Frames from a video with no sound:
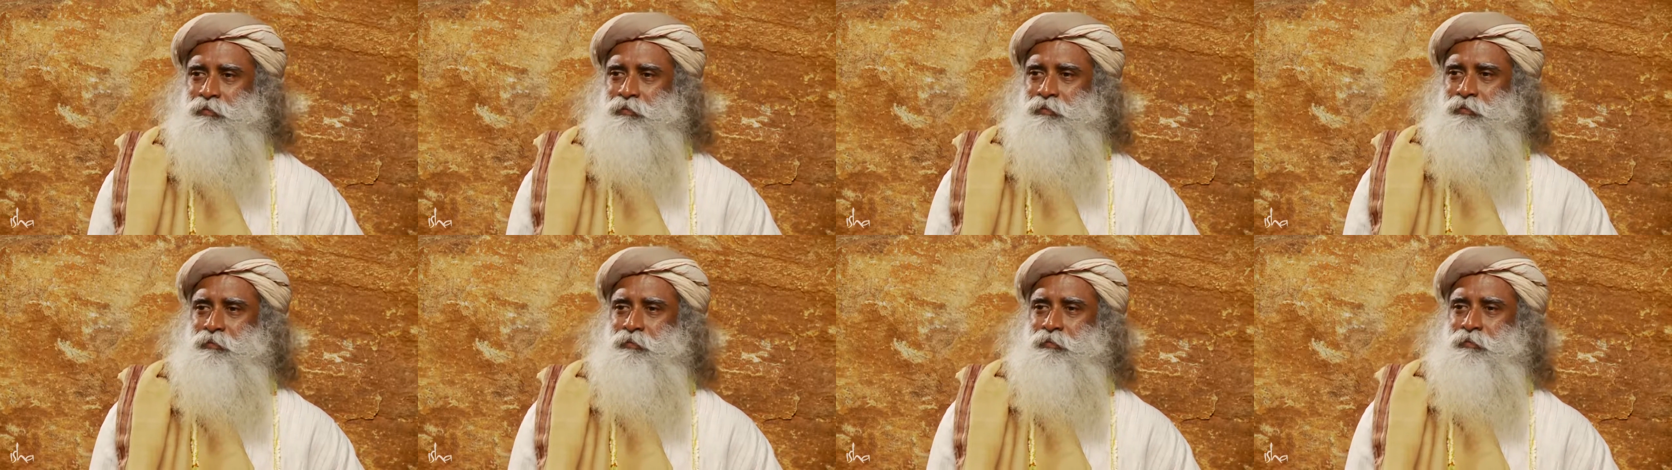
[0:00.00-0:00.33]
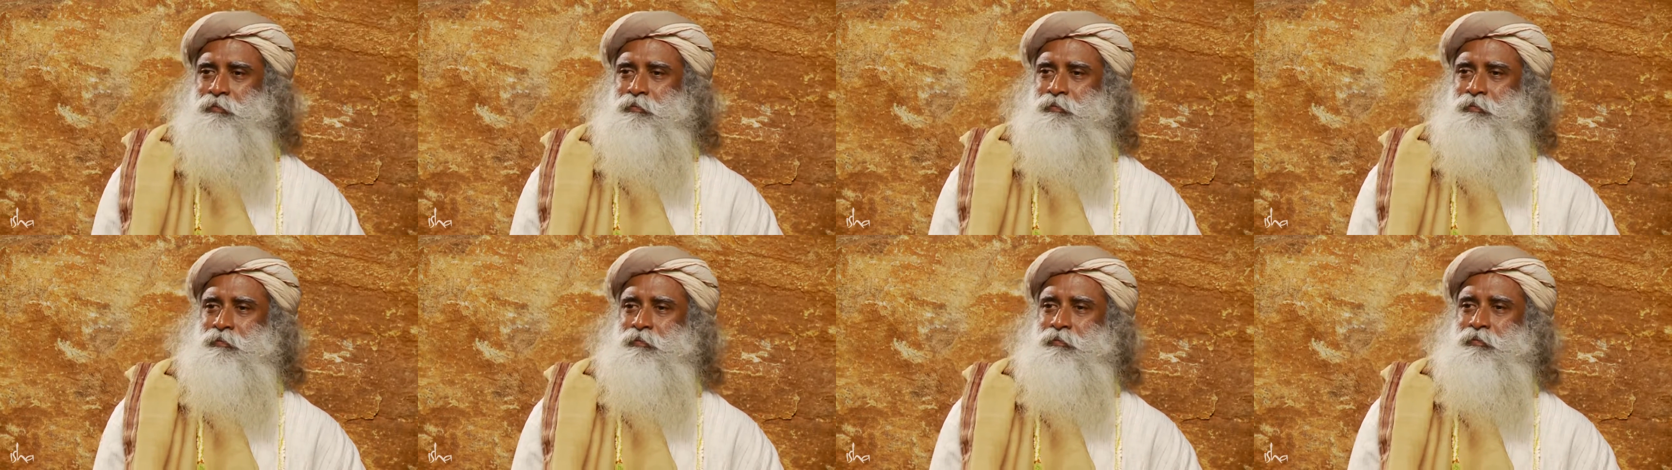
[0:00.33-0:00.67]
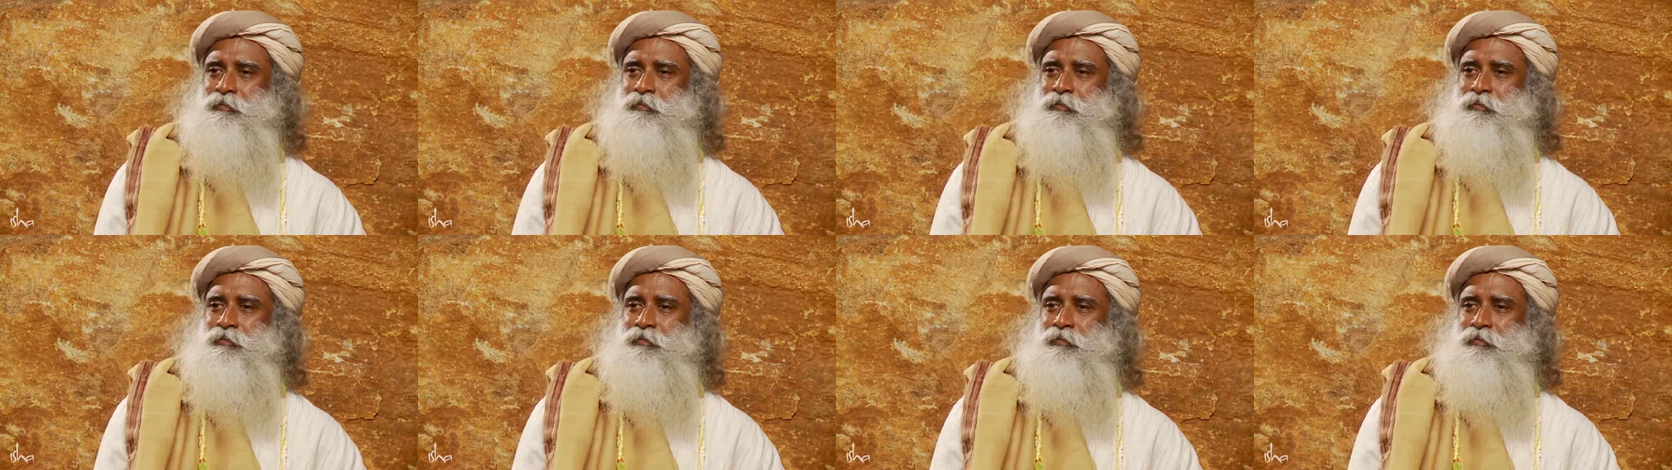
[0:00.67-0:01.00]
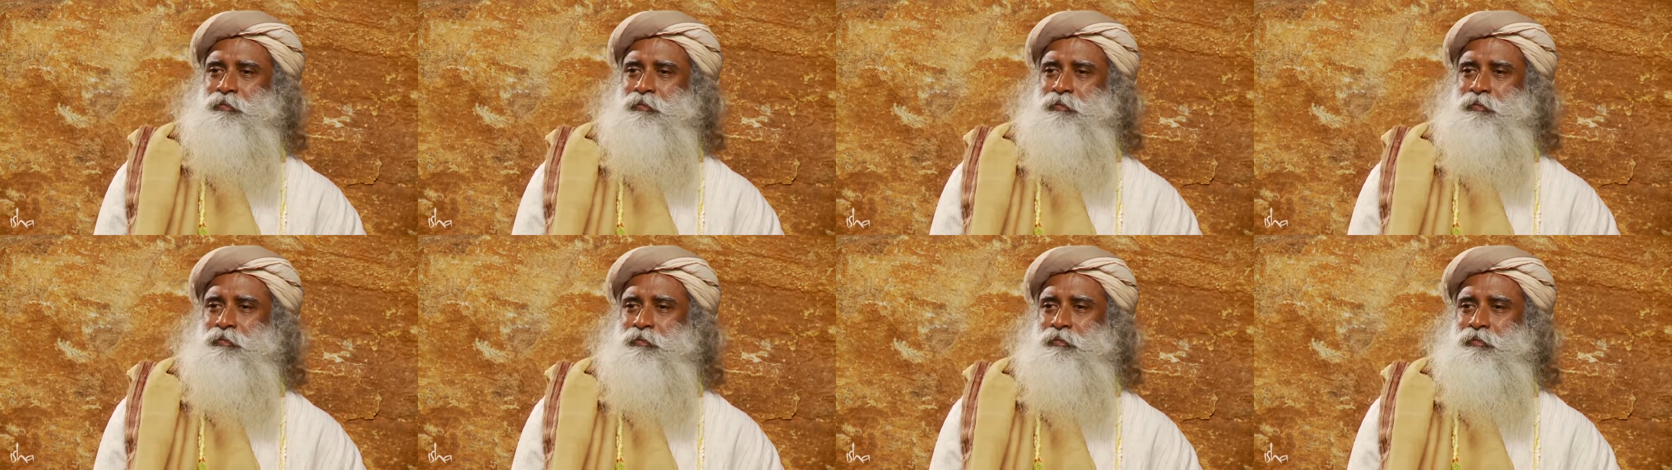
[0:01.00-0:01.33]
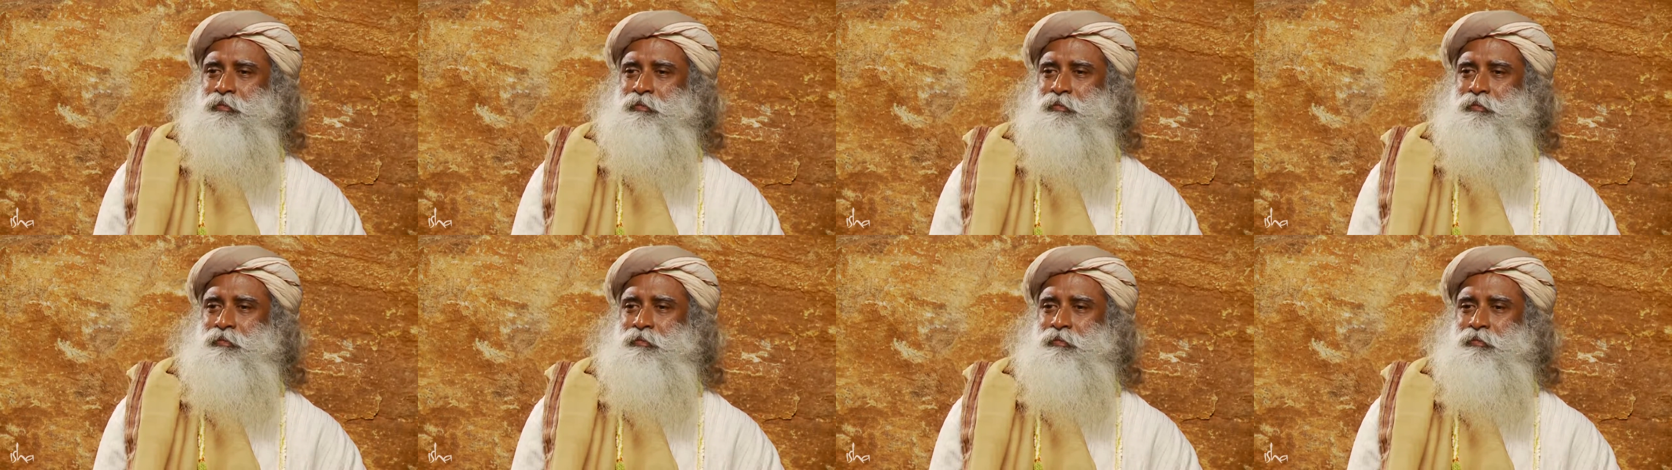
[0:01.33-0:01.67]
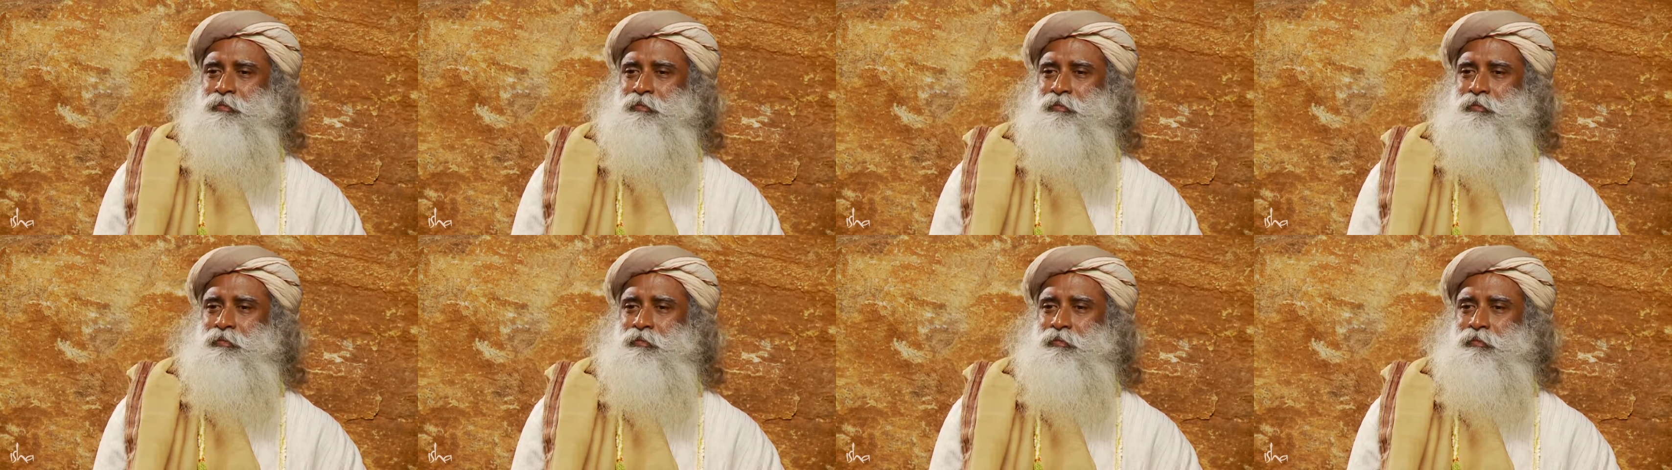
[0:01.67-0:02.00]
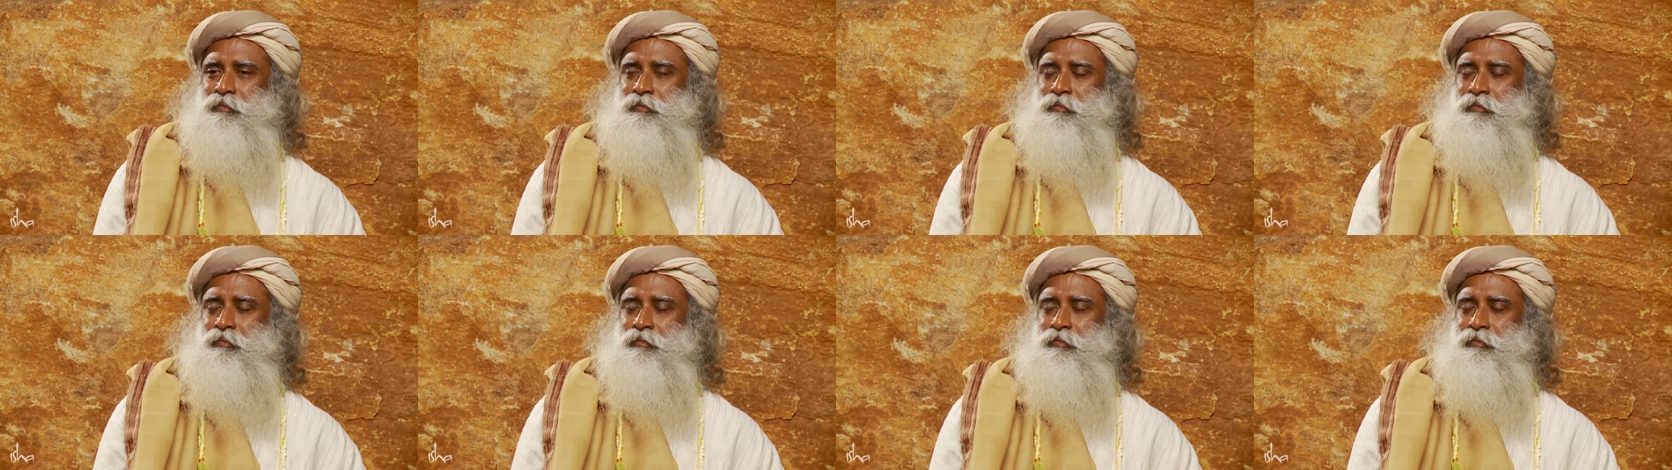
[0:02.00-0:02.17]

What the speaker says: (no one is talking)